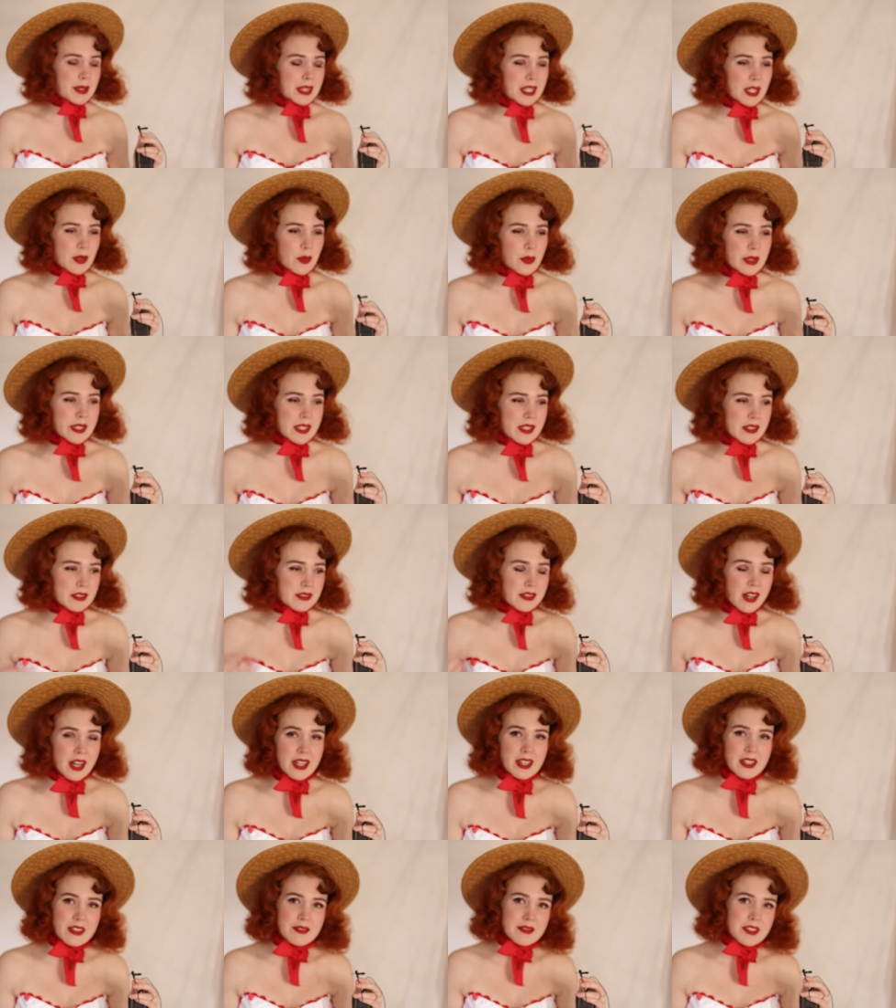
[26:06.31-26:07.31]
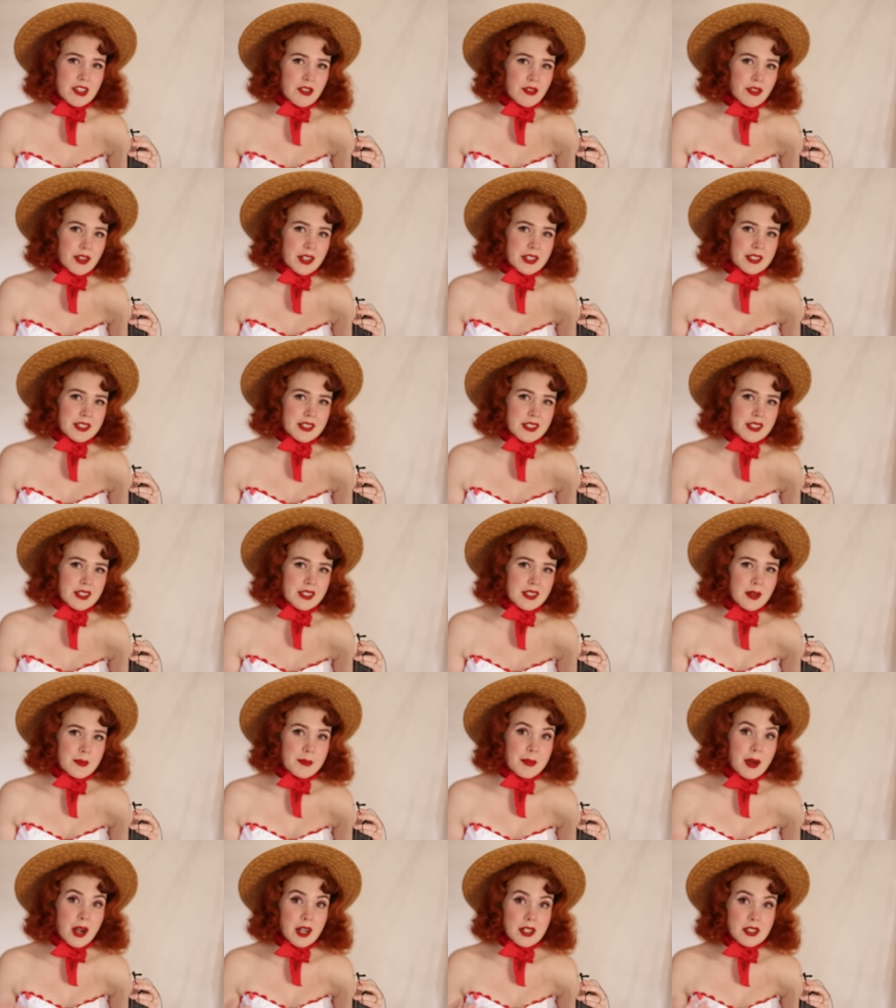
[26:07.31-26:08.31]
but there was a lot of different
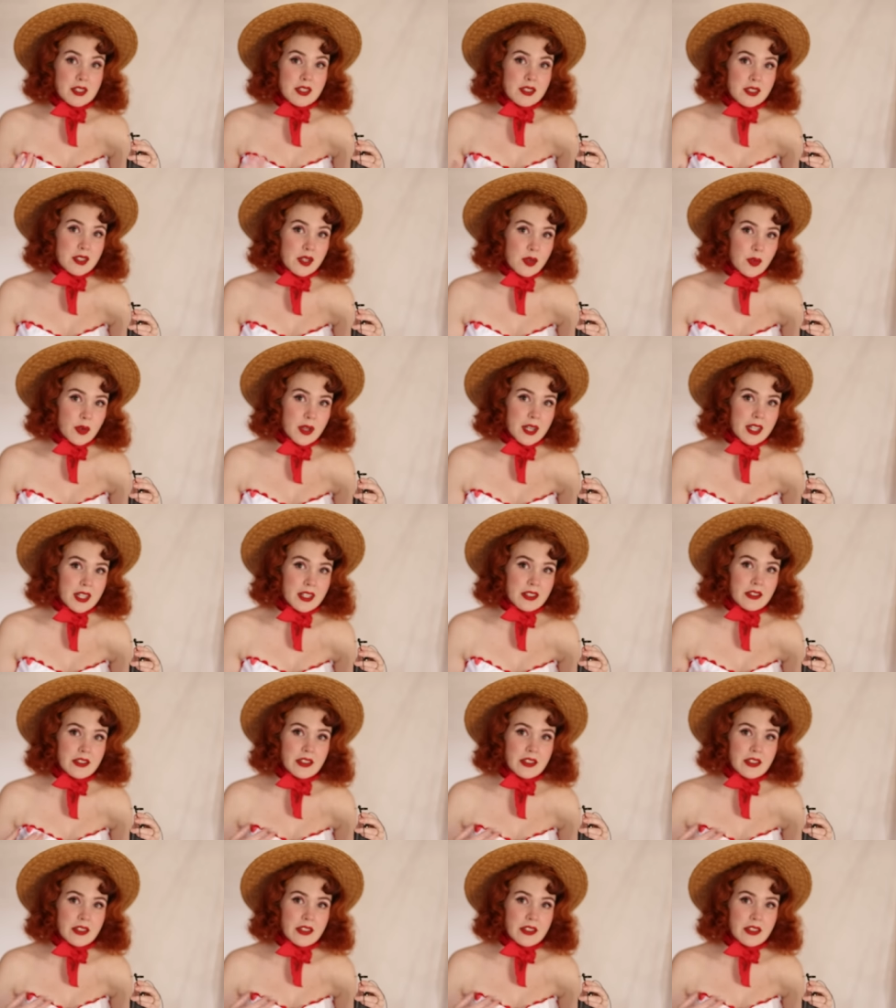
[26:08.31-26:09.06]
parts to it,